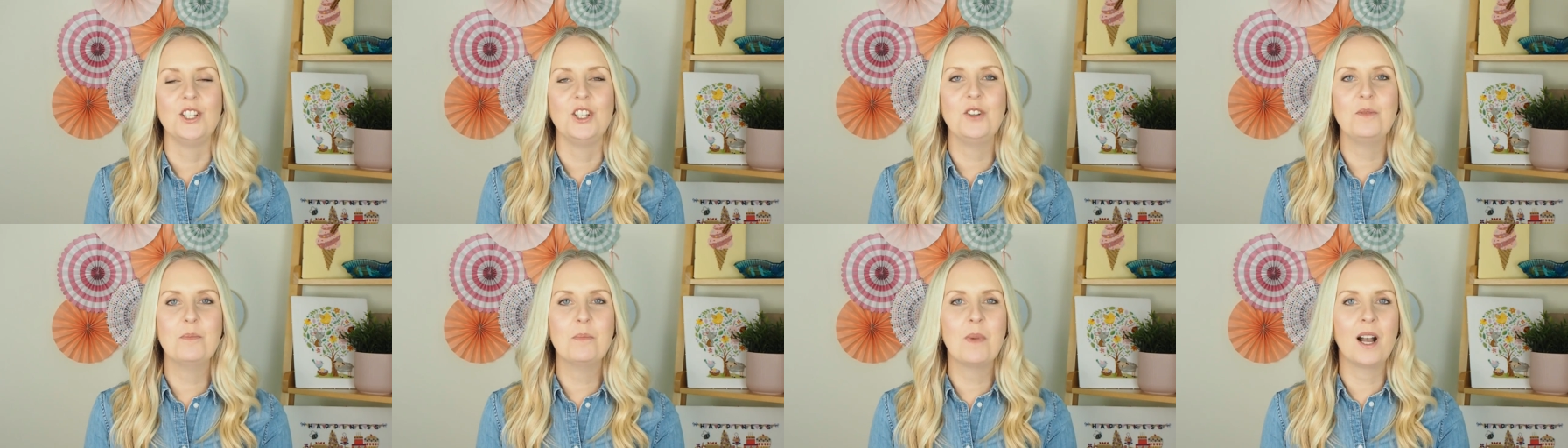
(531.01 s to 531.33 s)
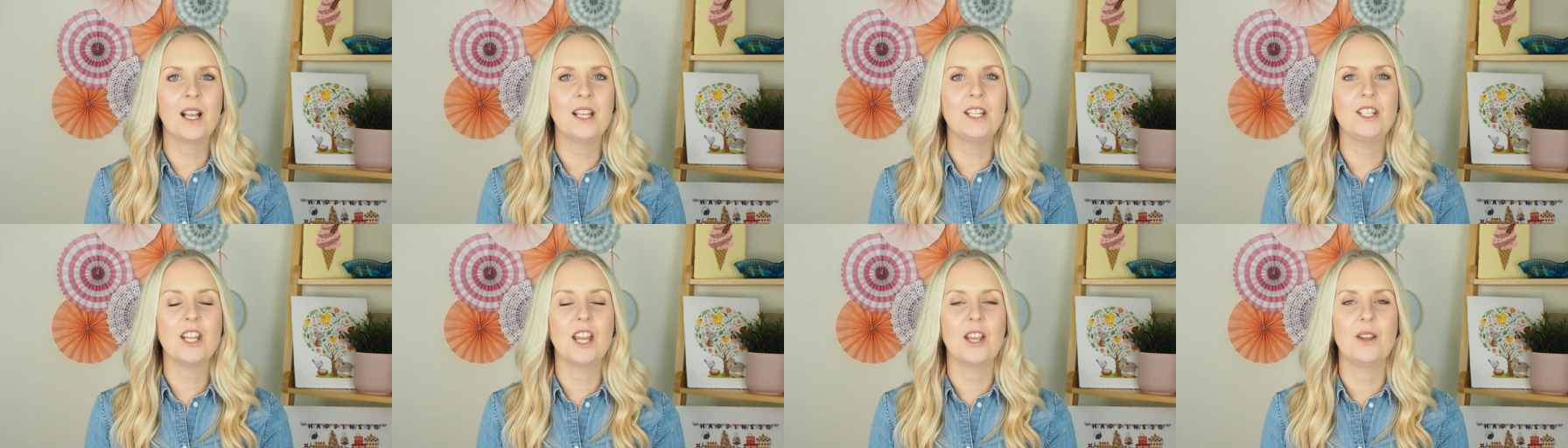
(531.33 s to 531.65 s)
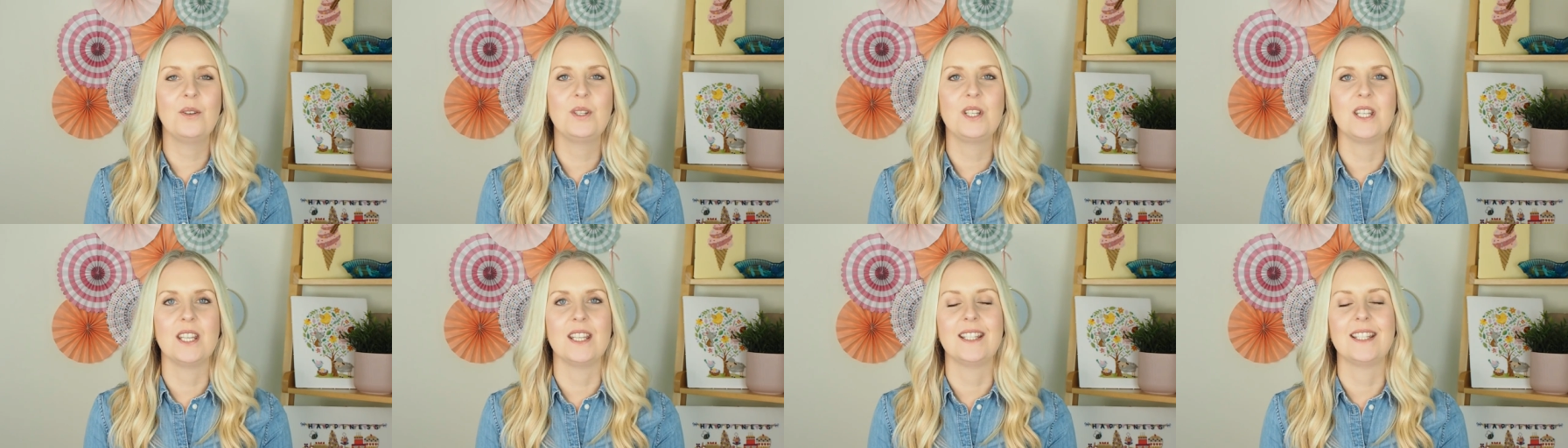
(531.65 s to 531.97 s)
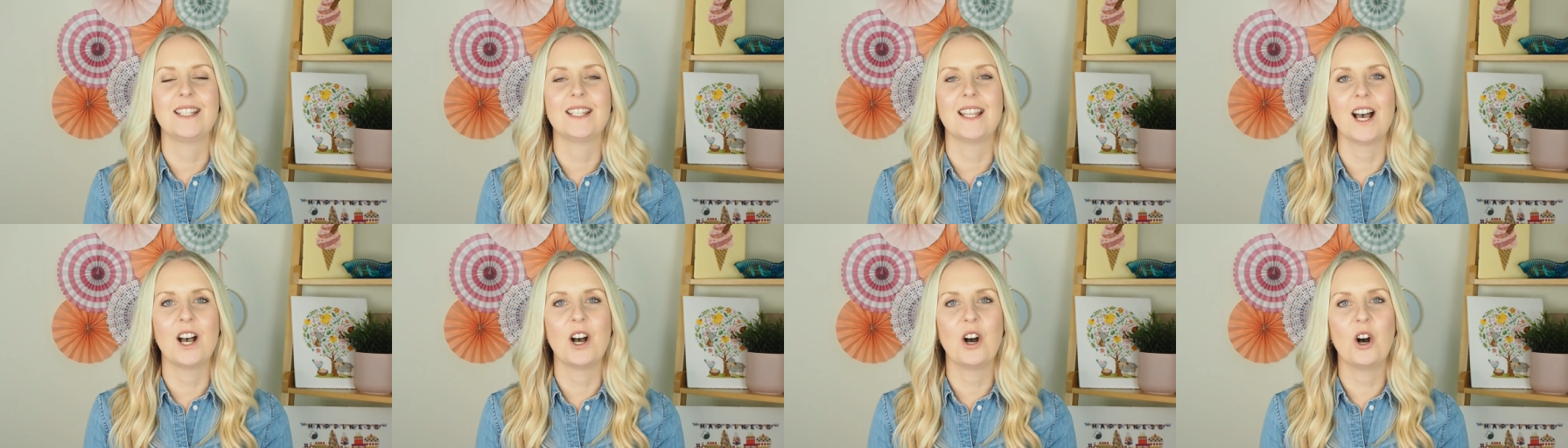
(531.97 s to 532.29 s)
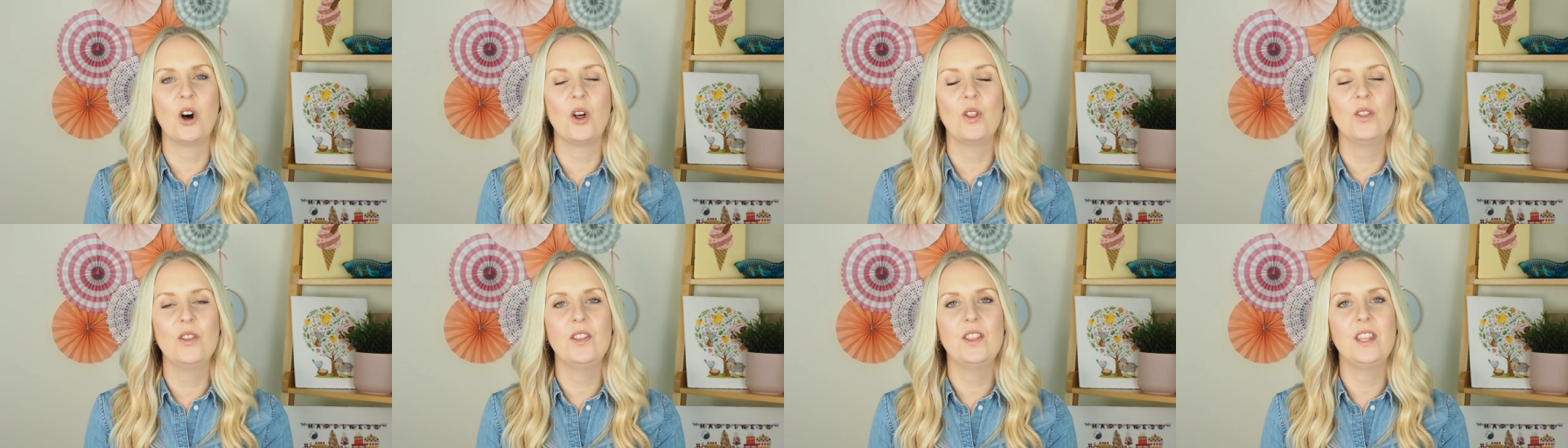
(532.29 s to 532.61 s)
you might notice that
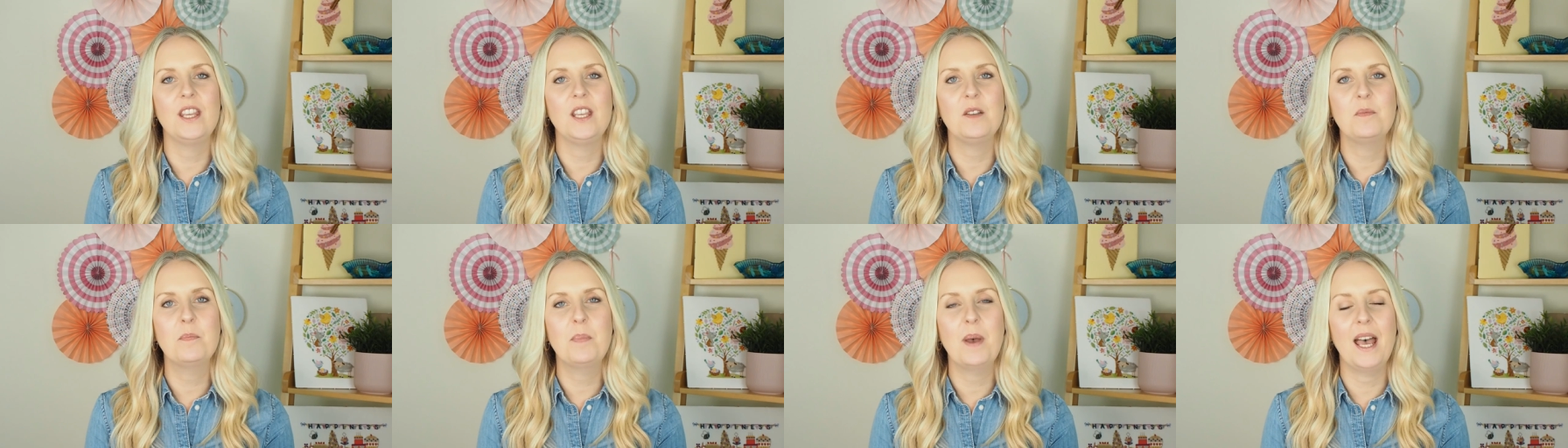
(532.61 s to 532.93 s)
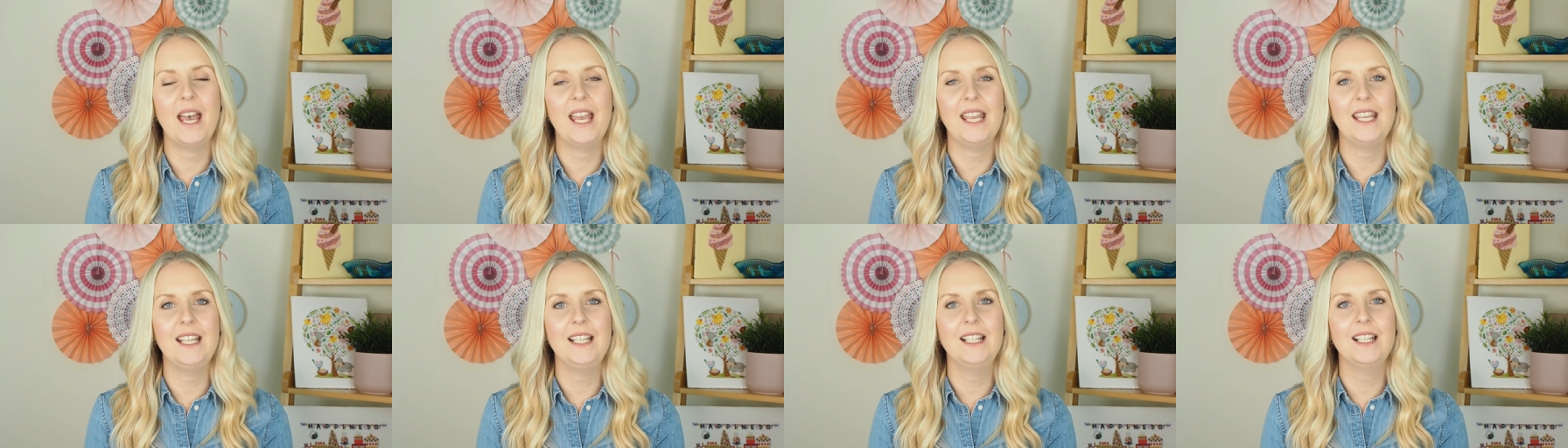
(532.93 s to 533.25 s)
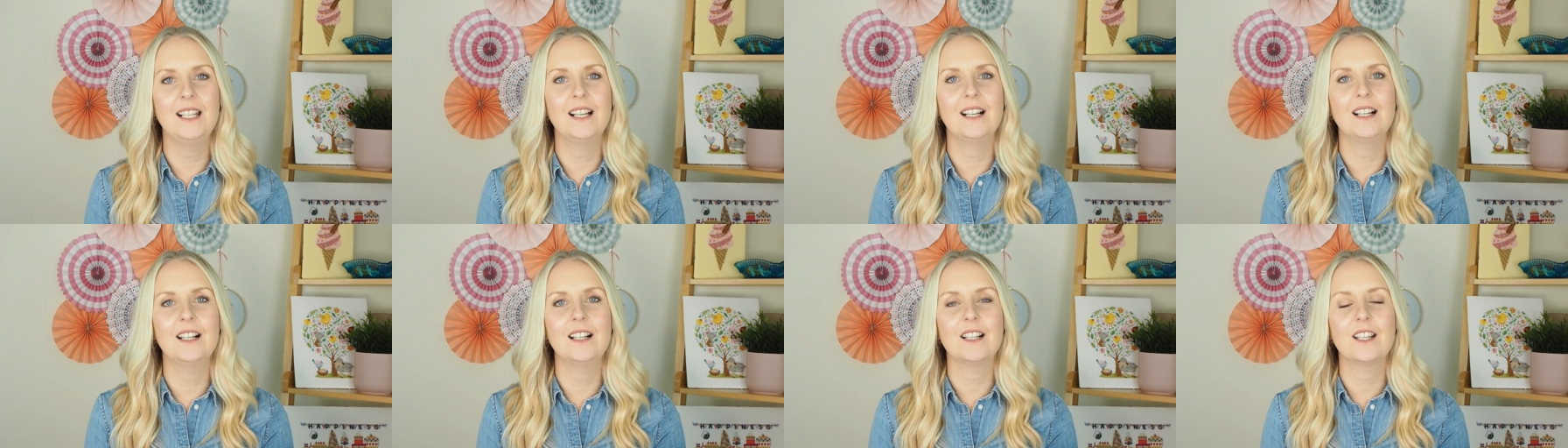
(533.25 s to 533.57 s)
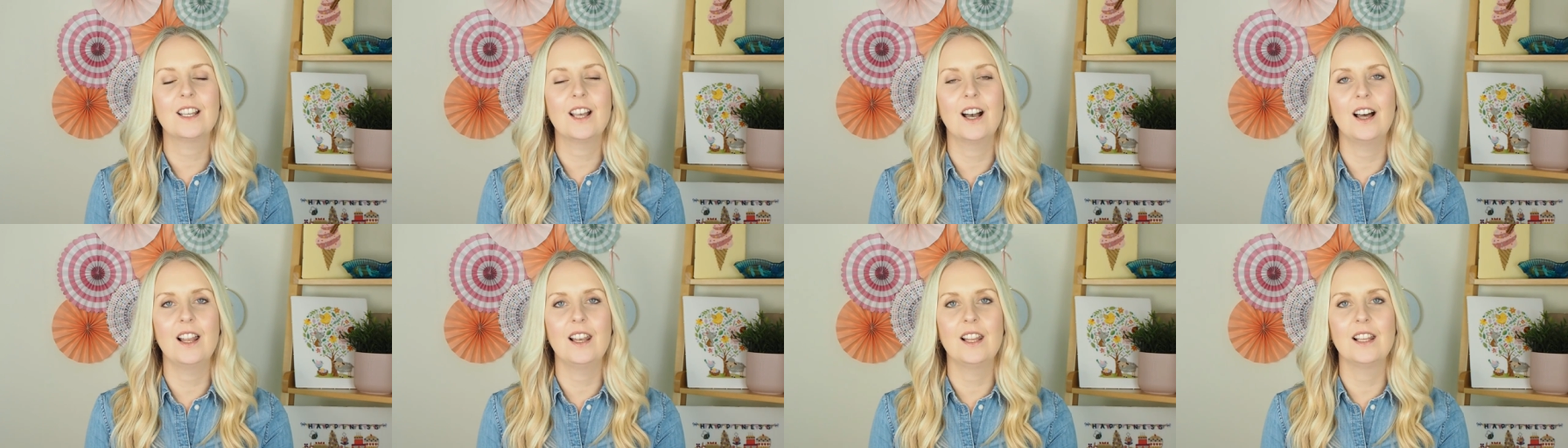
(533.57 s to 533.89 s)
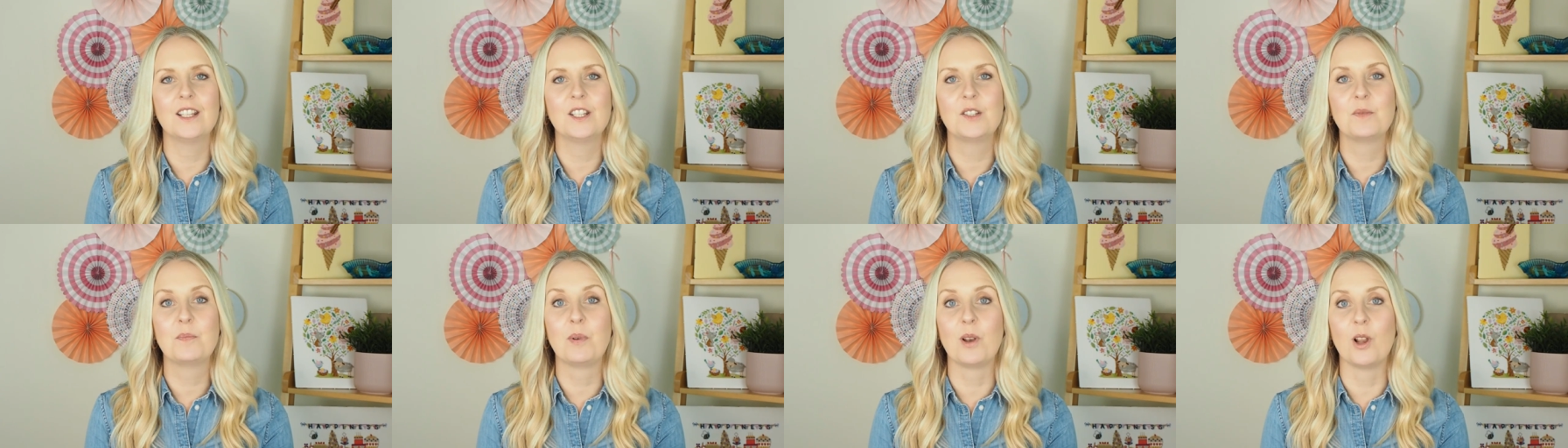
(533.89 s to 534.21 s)
on the paler
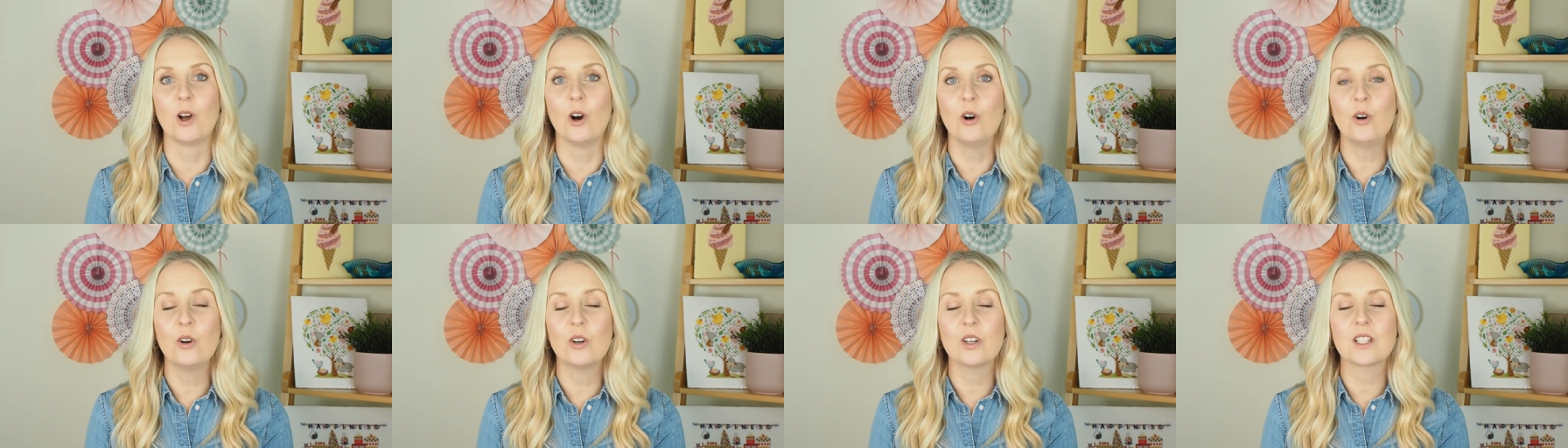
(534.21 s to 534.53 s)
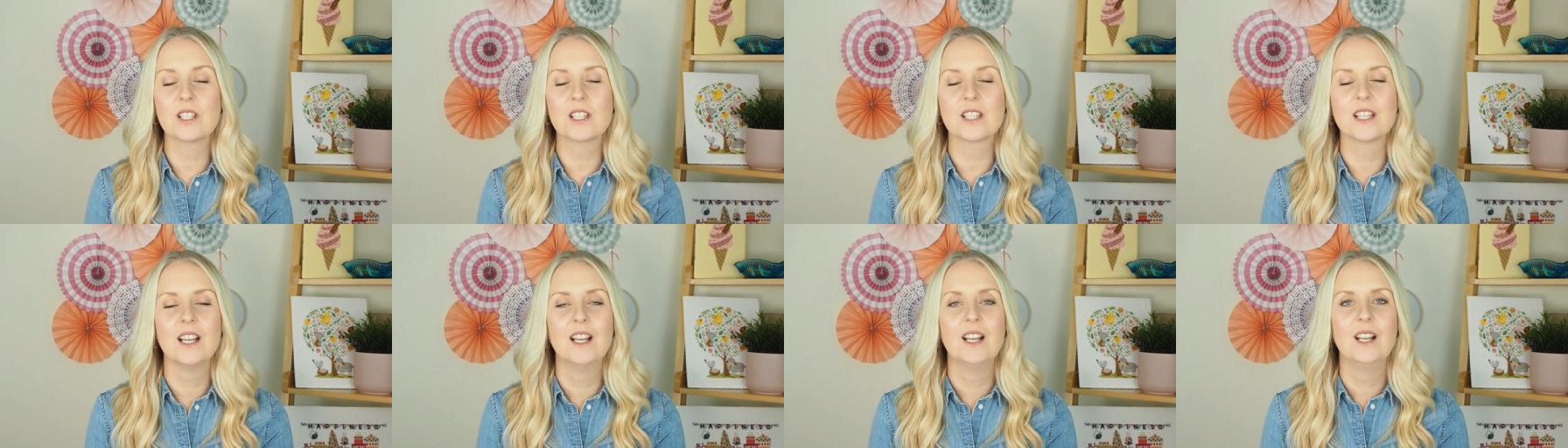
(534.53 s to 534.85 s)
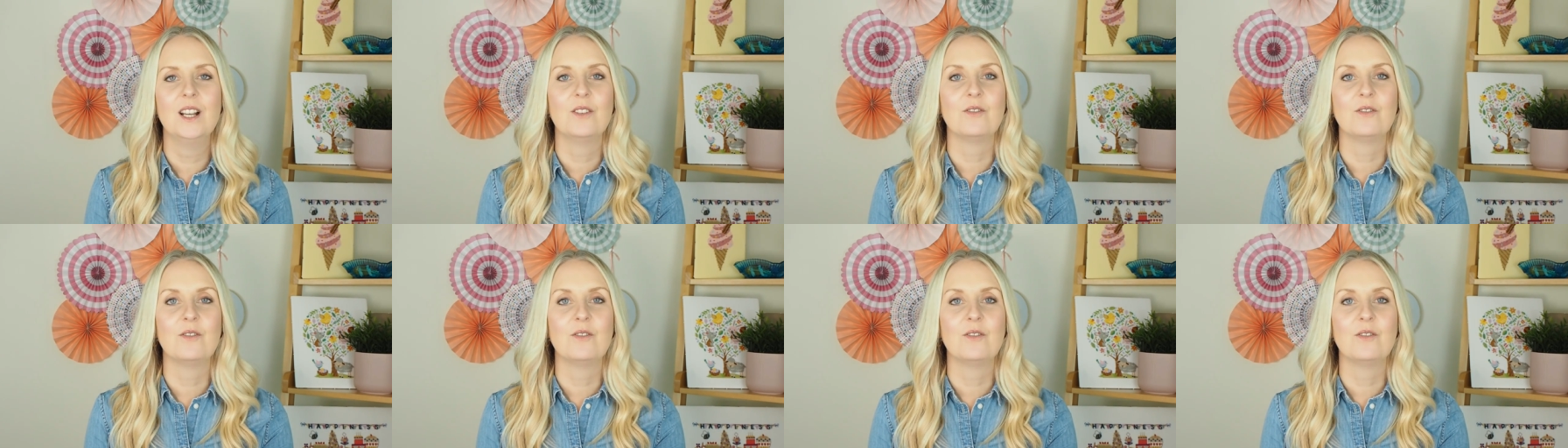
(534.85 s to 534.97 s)
coloured blocks,